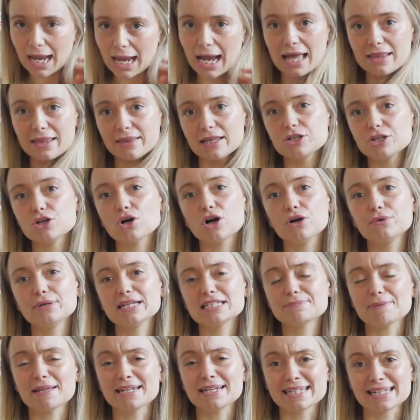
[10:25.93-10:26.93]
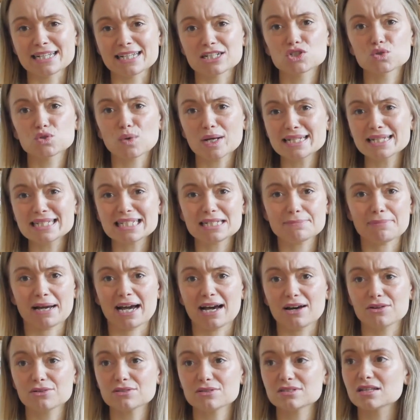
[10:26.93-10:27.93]
And then you're only spending
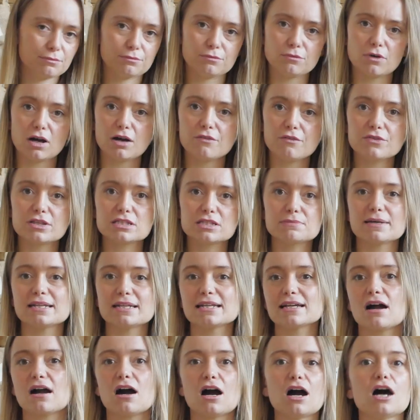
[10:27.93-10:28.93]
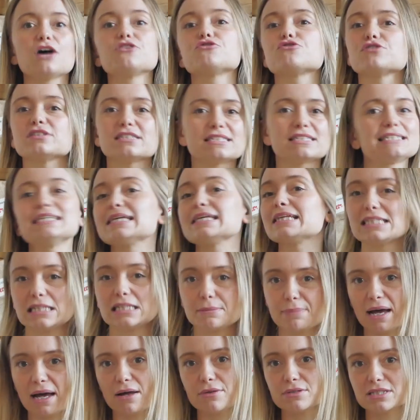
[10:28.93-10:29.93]
£20 rather than spending
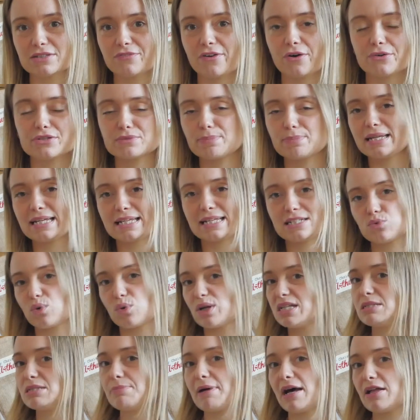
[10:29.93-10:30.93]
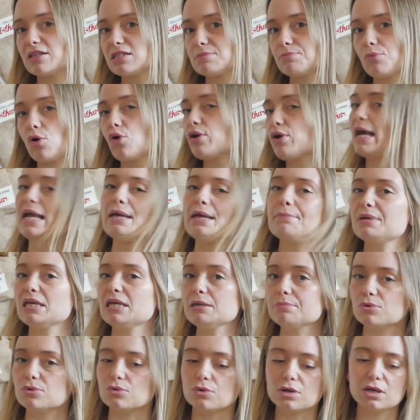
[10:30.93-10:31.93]
£160 if I was spending £20 on 8
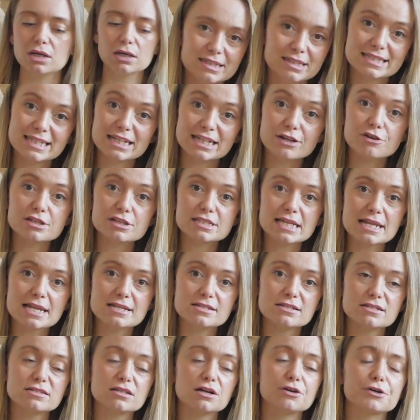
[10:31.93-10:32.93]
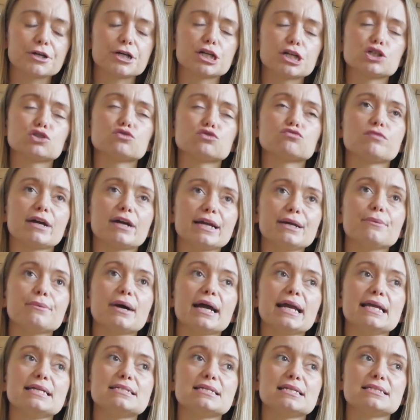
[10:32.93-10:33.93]
people. Secret Santas are a great
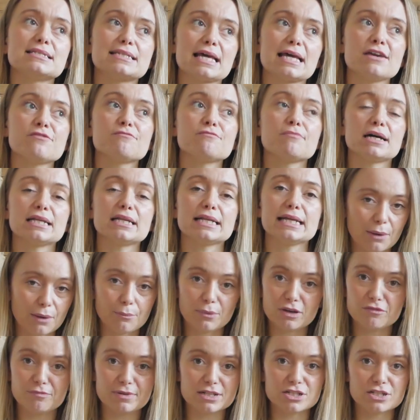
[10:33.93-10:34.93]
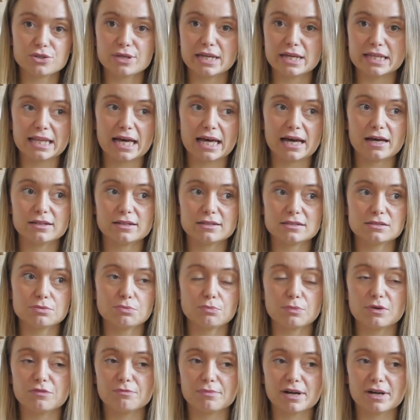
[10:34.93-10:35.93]
way to save money, and we've been doing that
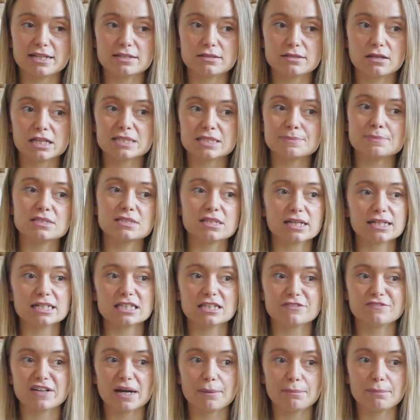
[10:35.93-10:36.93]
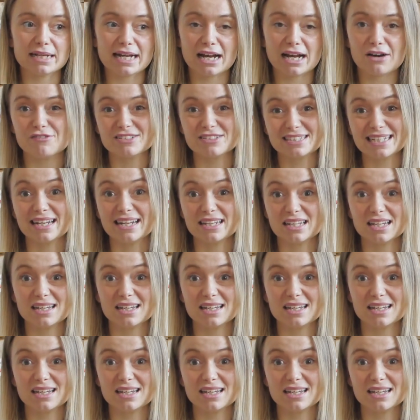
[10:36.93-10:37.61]
with my husband's side of the family now for 10